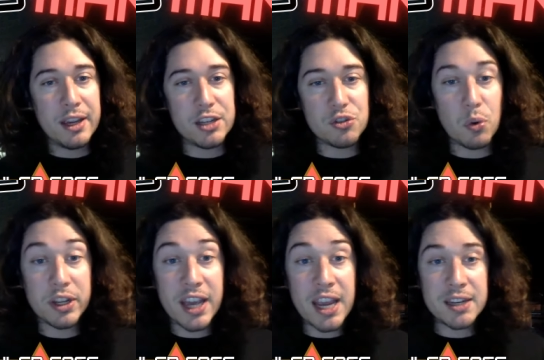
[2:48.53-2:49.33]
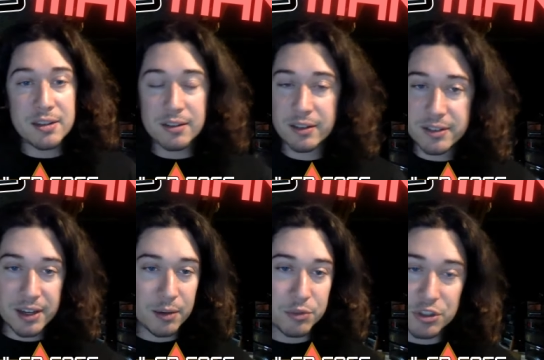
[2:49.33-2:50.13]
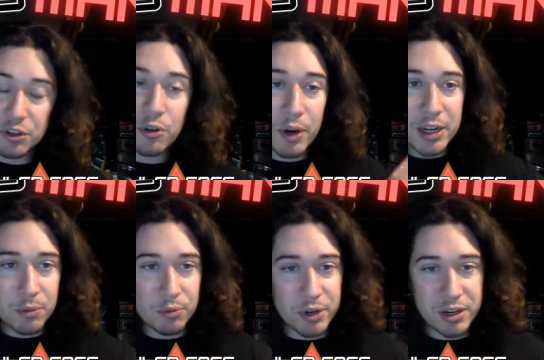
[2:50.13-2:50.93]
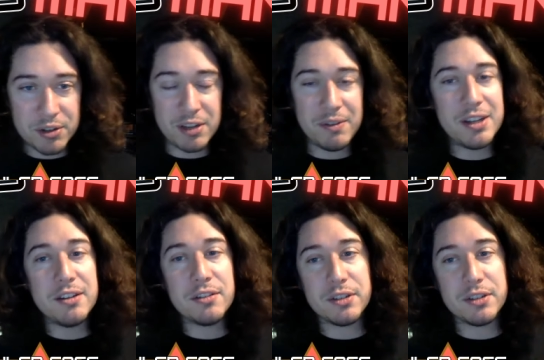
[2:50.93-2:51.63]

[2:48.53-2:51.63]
in 28 let's say i'm just doing a random three year tv deal